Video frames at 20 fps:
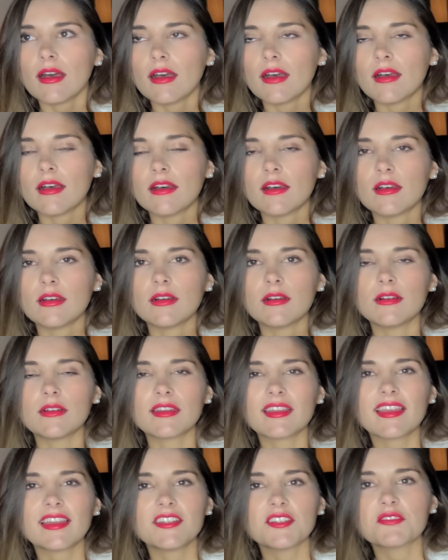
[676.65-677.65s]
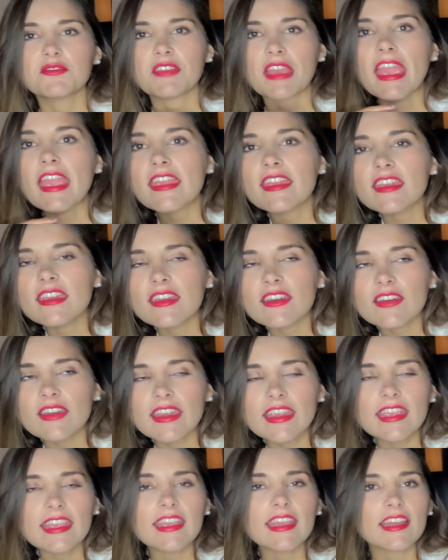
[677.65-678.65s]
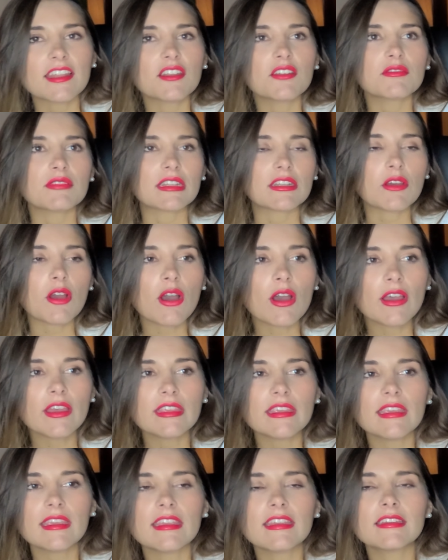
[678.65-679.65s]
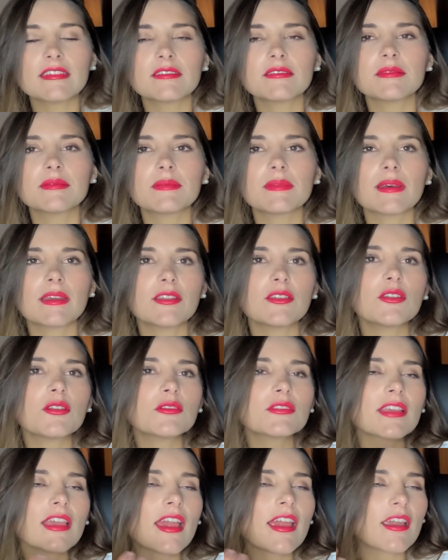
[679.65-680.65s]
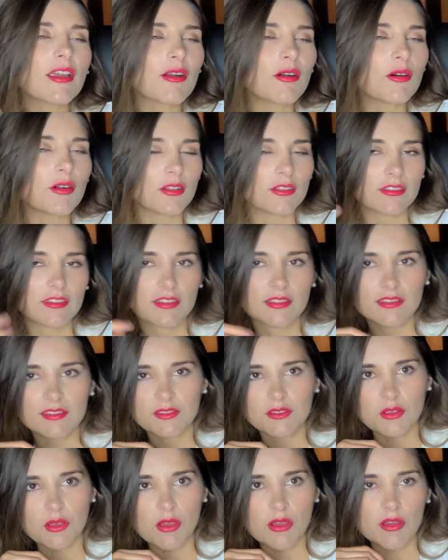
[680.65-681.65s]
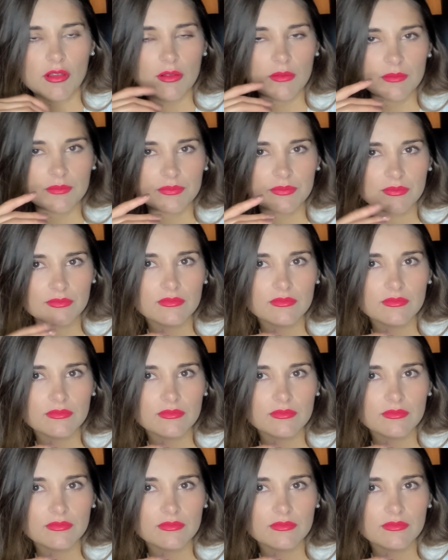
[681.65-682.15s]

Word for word: uh, kind of angry, kind of annoying, but you know they are old, so